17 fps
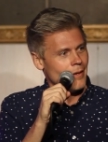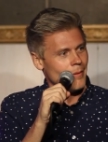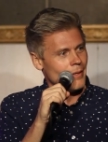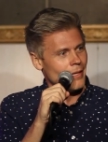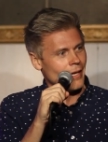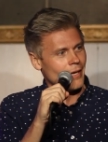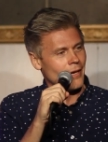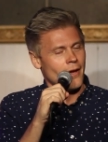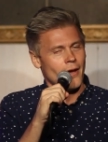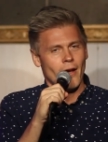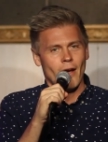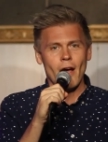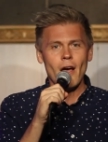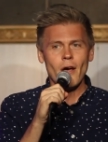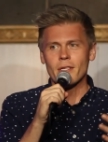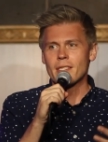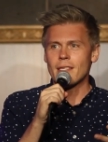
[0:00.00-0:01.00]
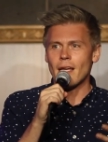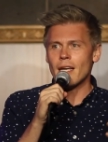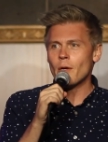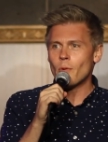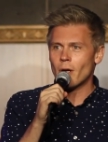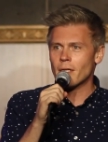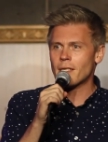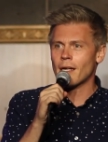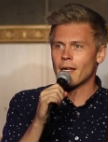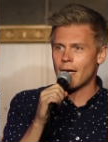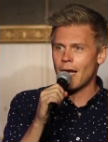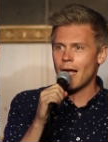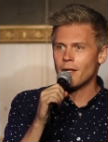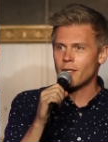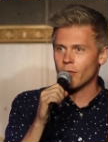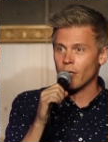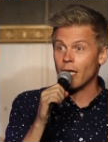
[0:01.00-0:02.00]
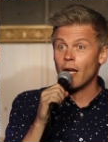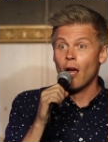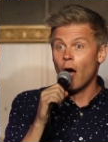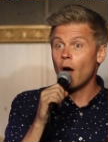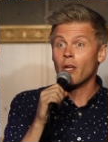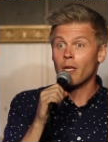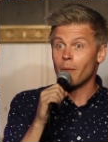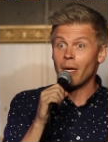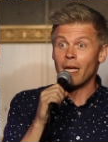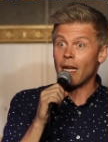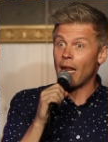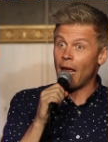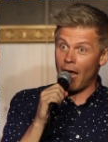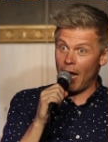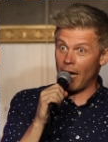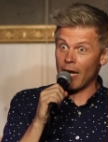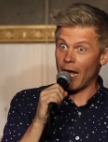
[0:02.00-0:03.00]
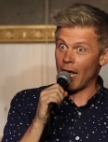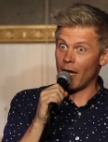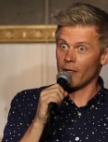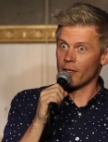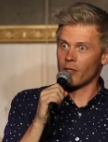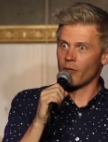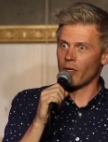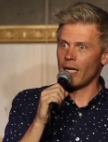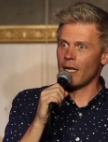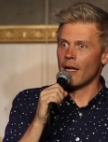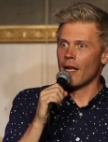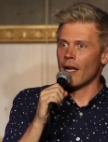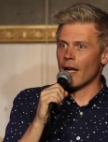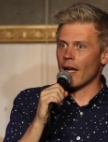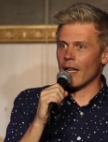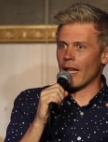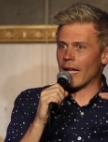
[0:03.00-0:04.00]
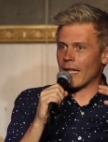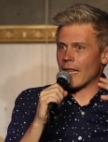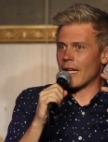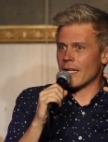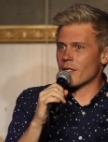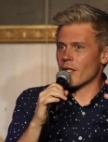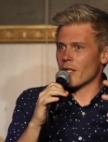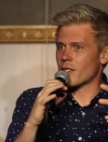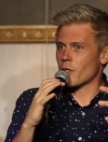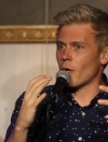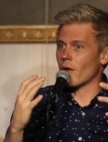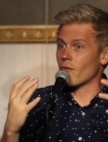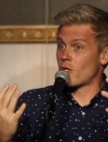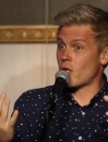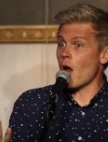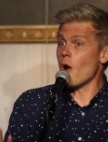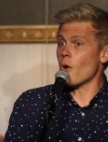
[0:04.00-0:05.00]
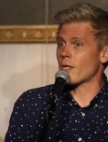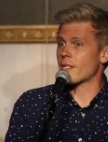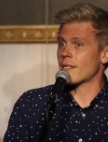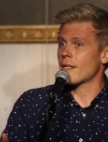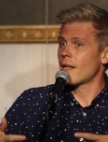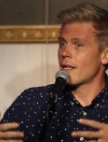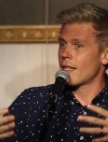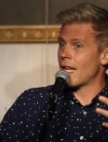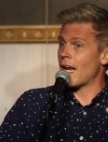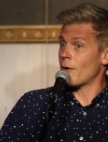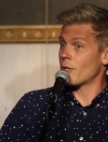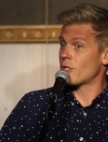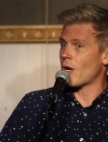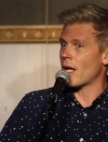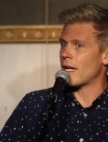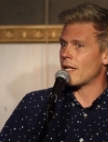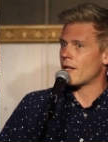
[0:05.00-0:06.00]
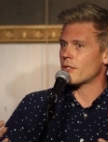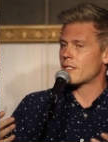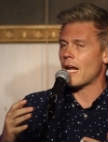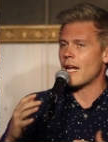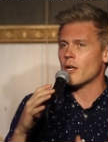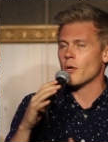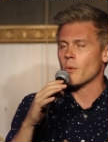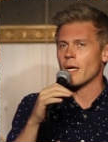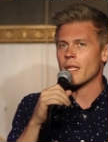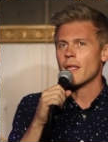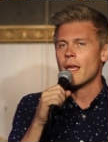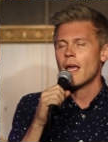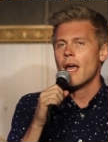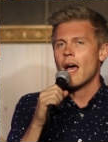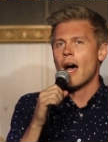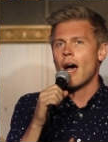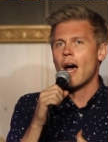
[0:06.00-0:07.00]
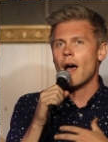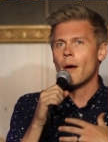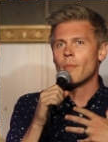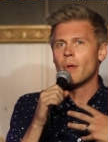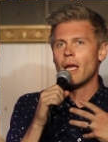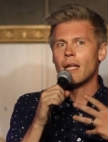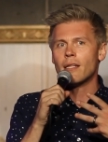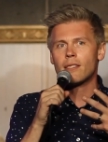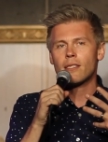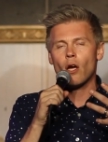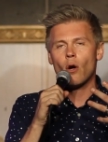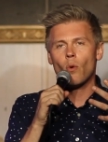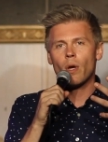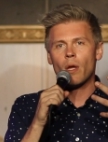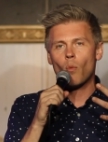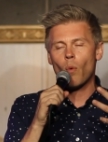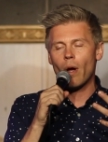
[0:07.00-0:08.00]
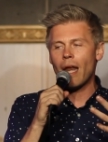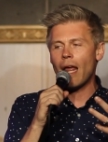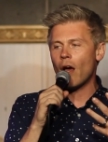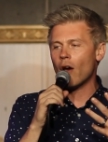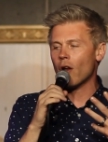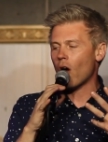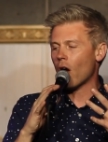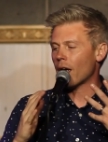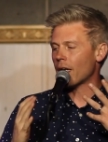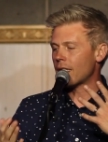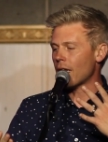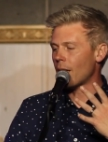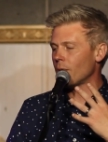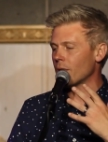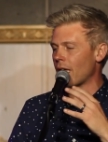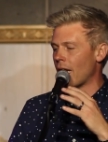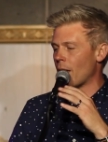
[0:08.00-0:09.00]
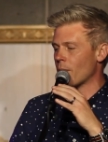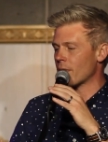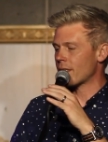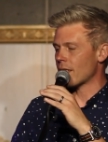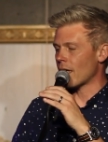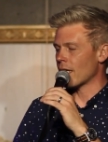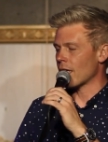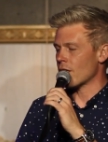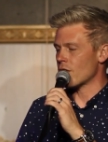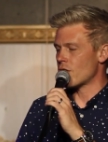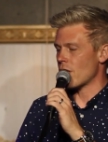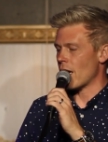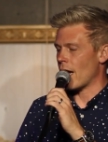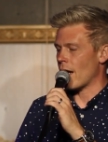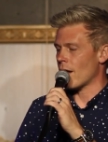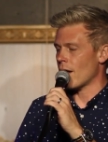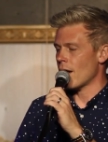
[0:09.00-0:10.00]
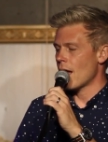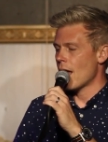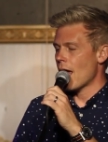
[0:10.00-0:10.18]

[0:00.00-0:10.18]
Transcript: like, oh, Sonny works on Canal Street. Oh, you mean Anal Street? Uh, like, these are the sort of jokes that I would try to entertain her with. Um, and so we went out on a double date with Sonny and Cher,